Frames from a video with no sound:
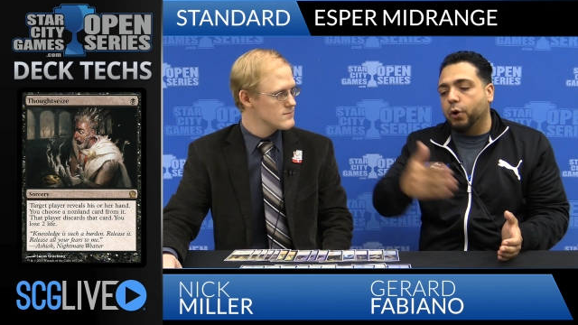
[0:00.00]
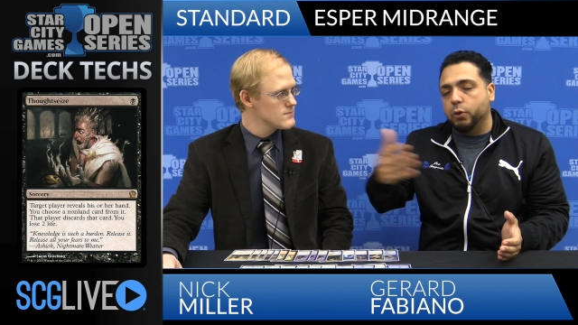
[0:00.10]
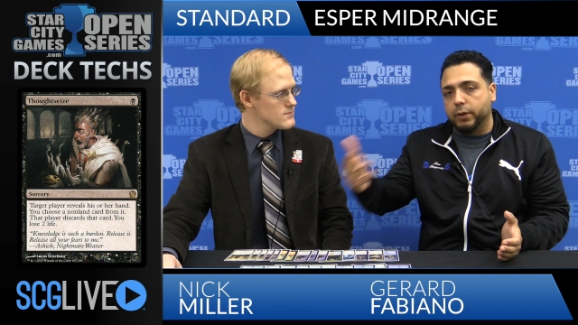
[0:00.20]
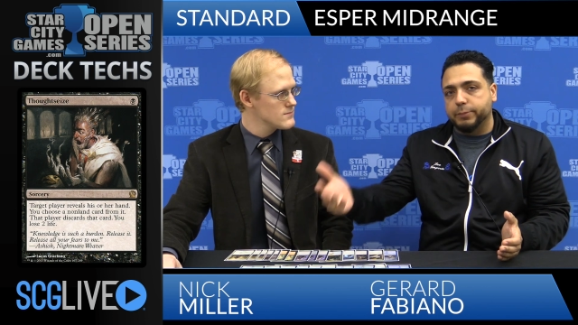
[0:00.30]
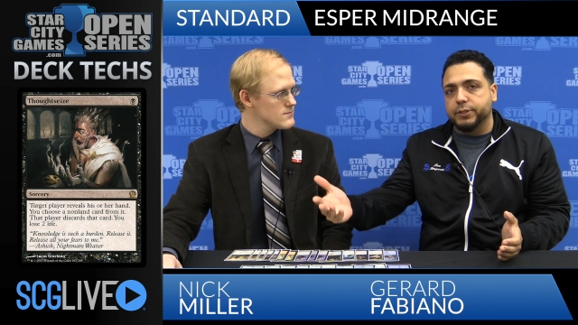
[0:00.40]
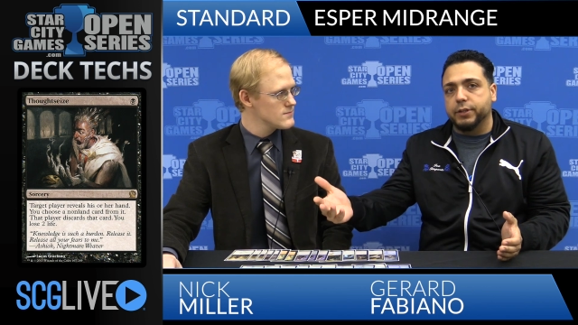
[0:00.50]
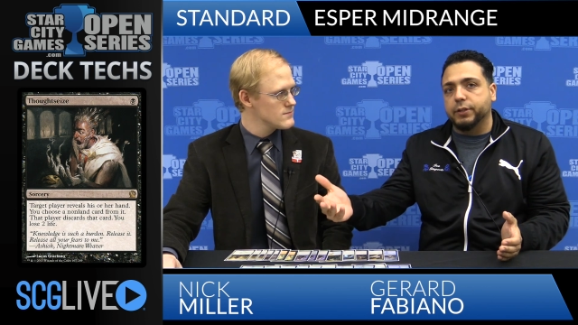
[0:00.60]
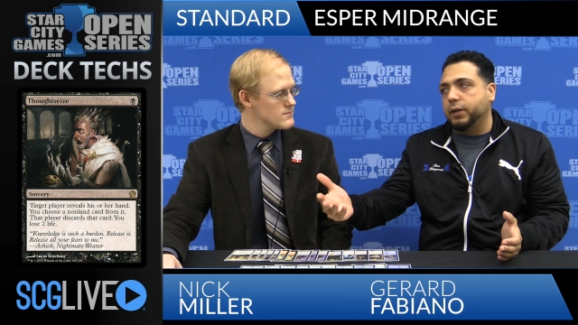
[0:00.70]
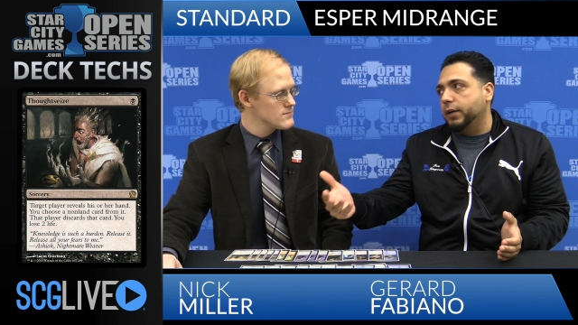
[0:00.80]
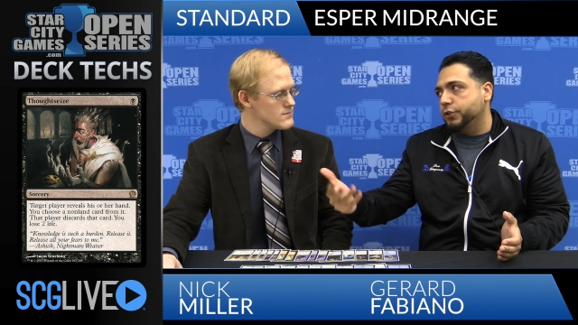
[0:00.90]
Speaker 1: all the way up to
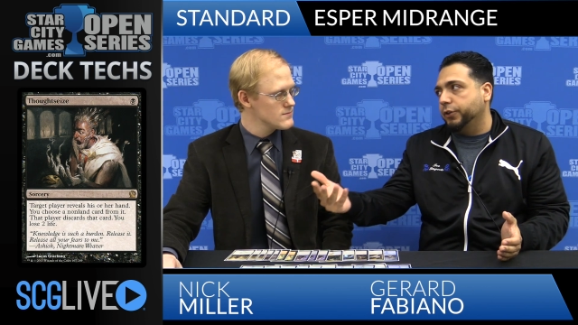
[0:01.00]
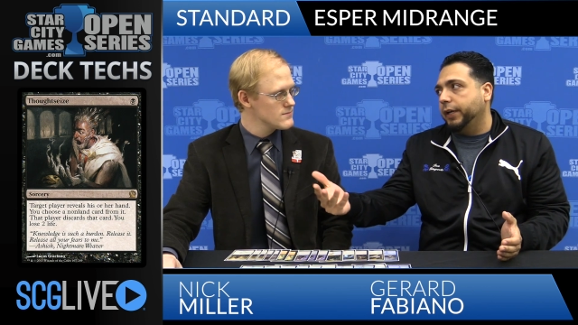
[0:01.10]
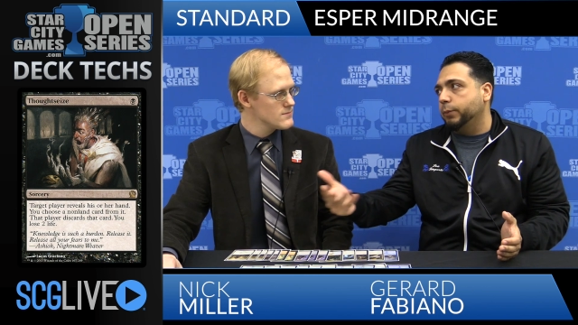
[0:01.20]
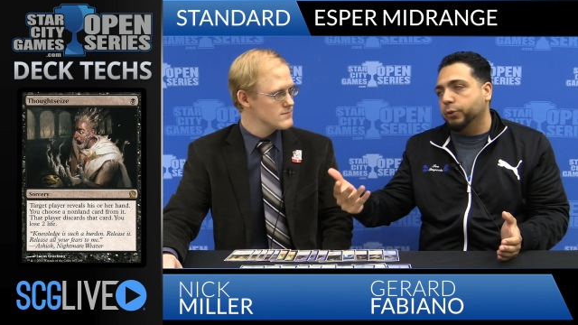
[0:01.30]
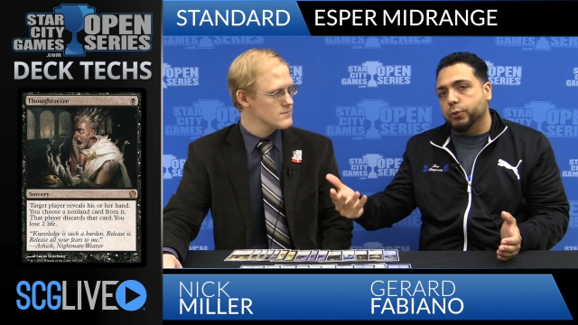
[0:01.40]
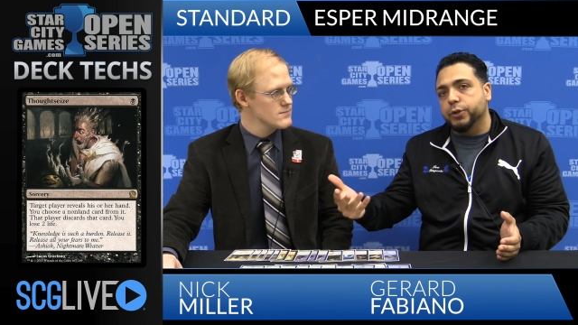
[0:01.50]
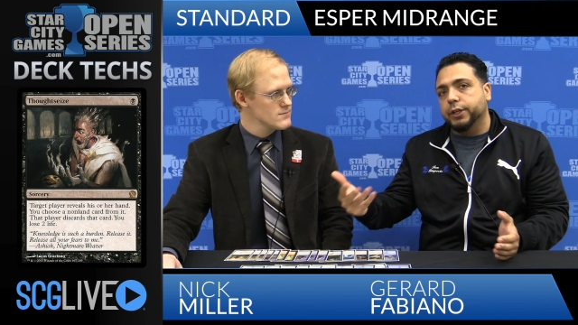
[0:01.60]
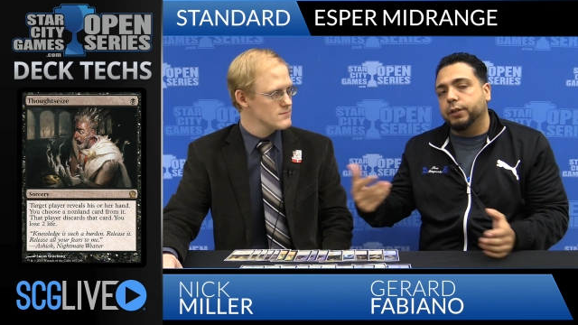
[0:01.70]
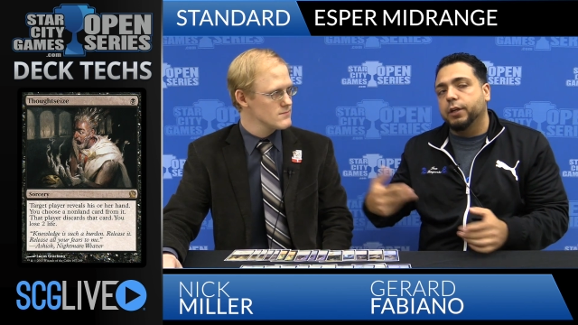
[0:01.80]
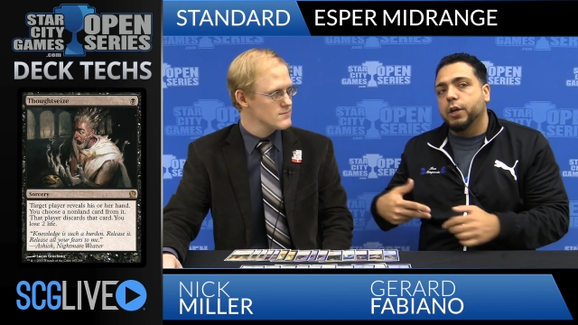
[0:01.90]
uh, turn eight with Ugin.
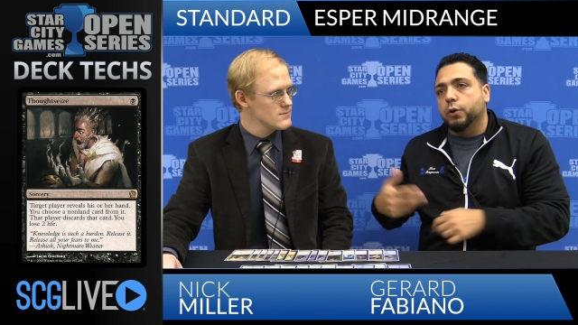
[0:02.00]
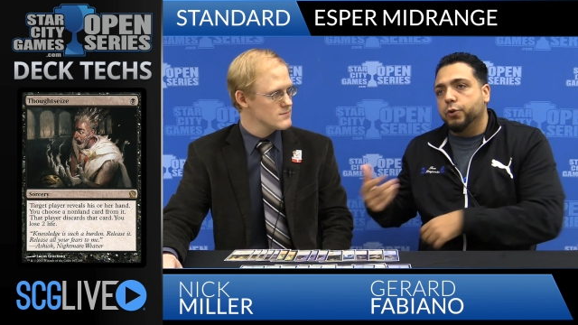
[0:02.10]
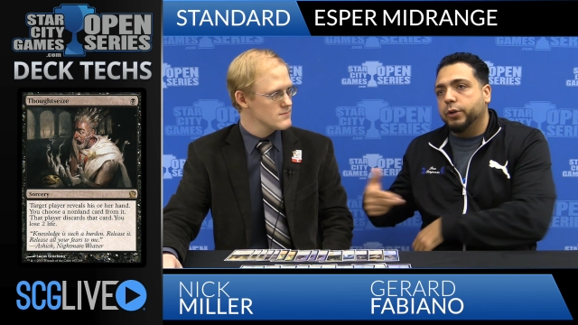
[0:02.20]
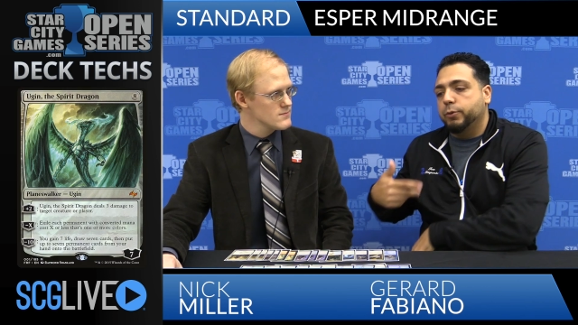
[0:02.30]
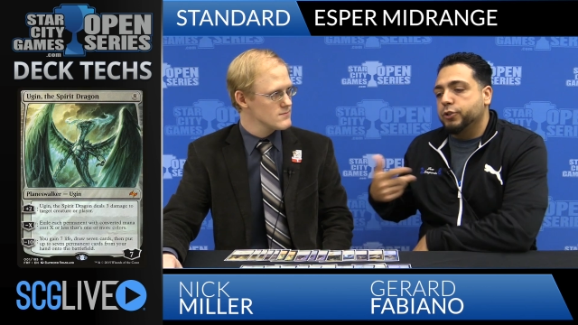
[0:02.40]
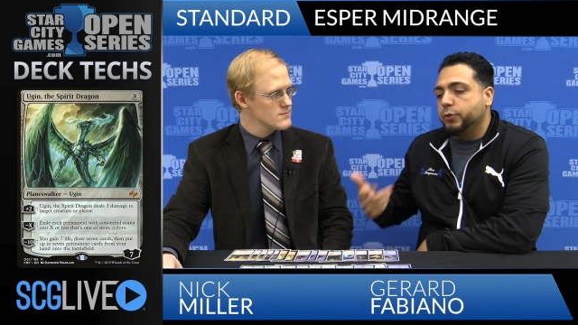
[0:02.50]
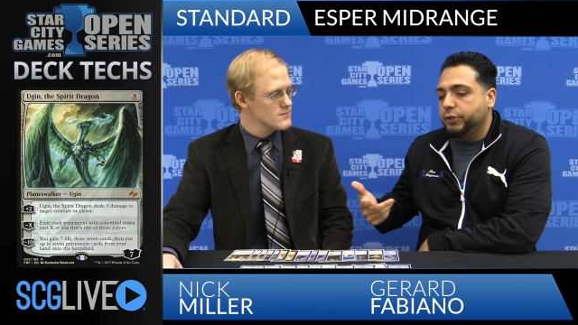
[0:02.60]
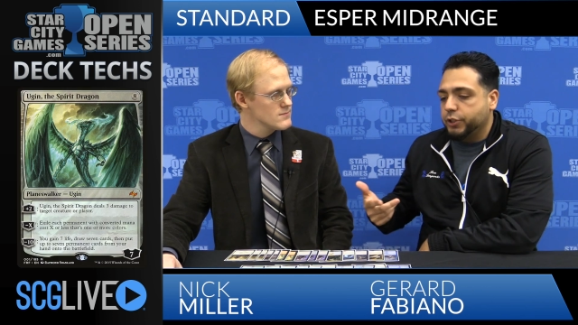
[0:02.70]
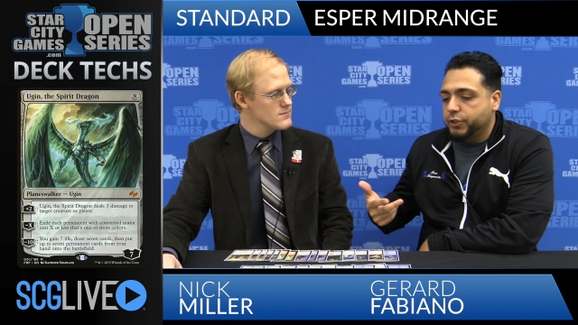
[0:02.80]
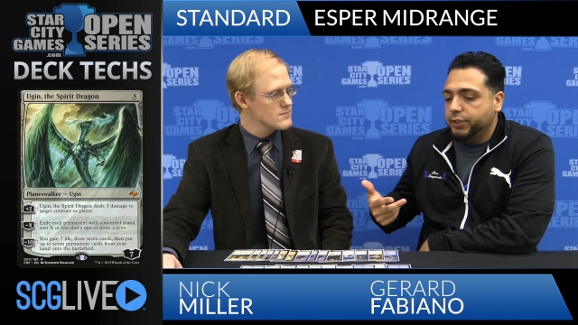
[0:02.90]
Ugin was a new
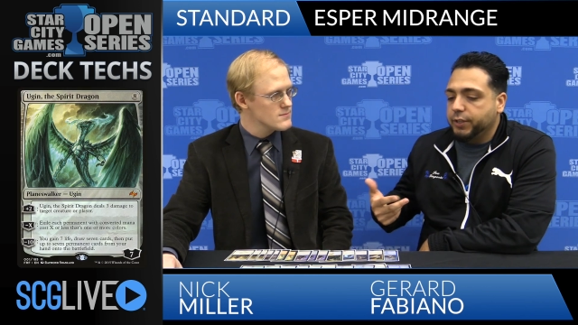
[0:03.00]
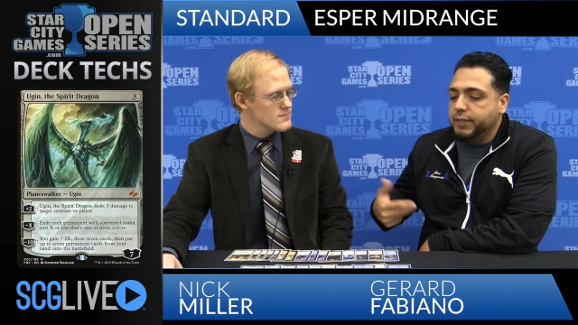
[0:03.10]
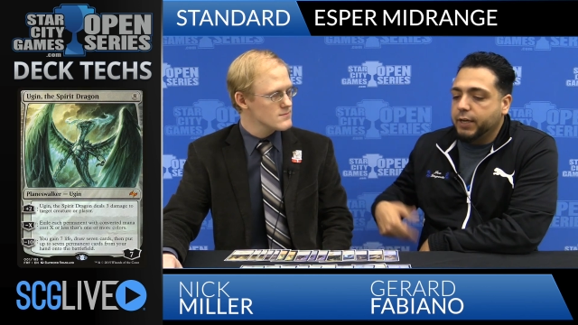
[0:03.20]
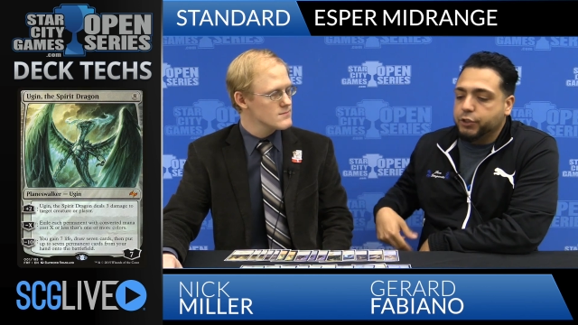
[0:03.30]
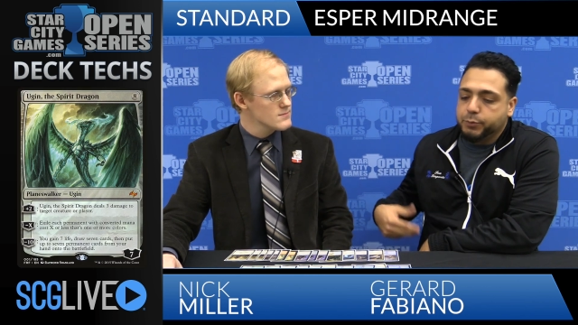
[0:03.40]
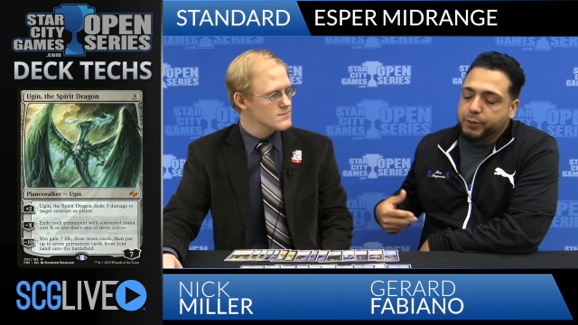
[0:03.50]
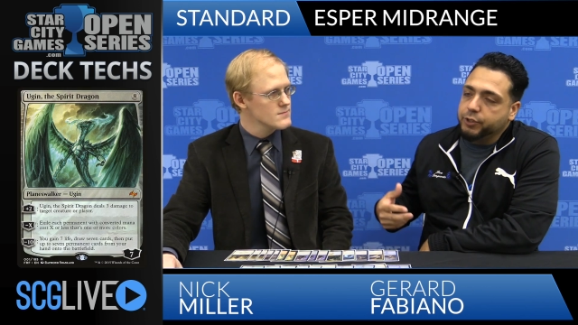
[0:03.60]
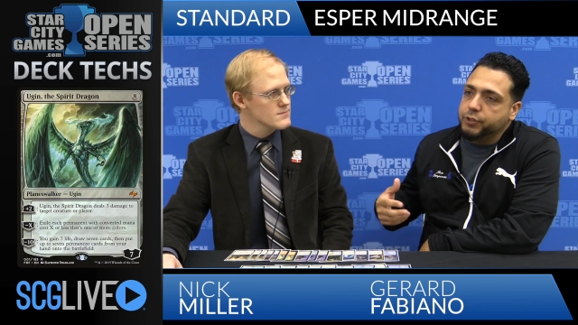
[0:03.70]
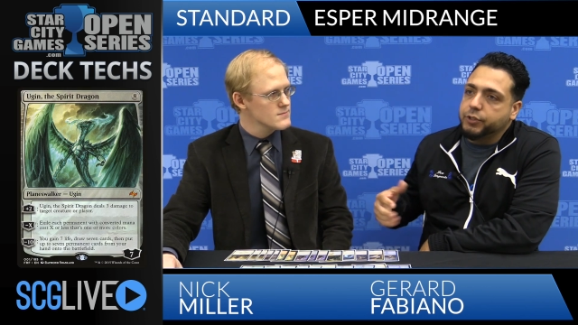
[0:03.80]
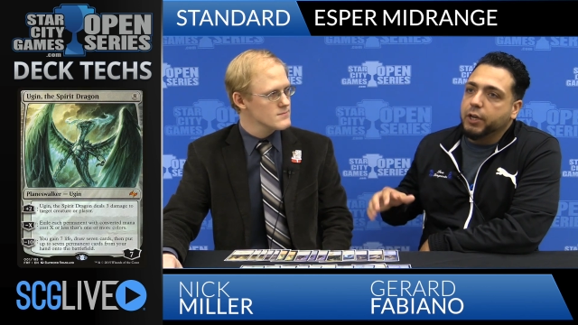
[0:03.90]
addition to the deck just
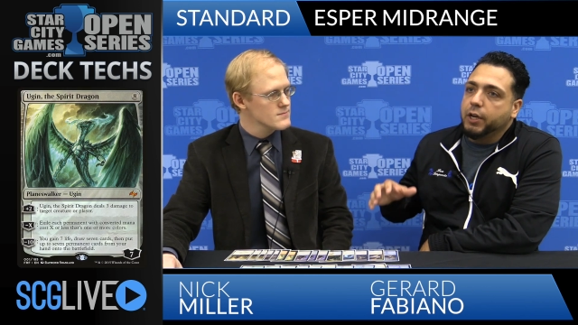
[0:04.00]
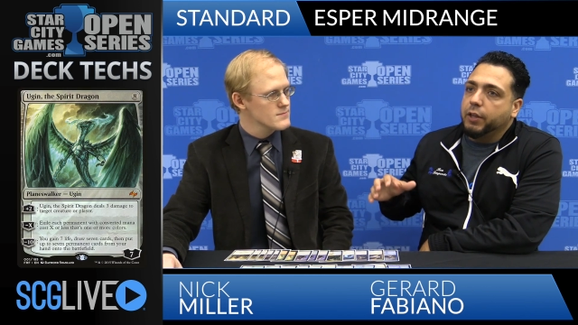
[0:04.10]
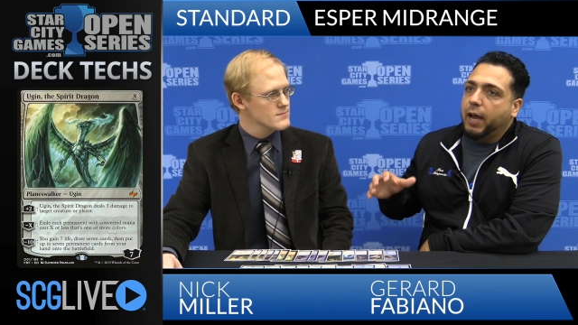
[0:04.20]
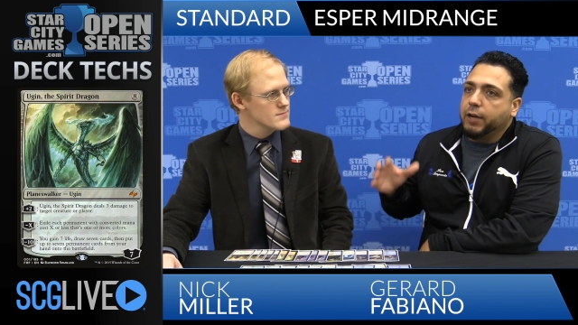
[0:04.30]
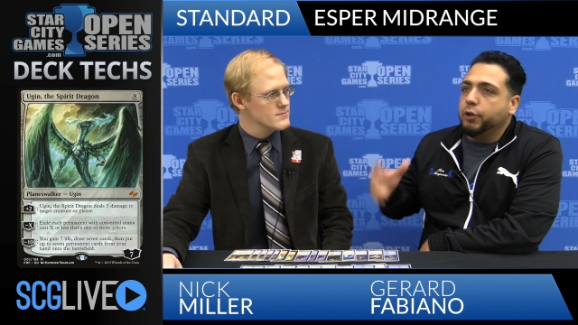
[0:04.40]
because I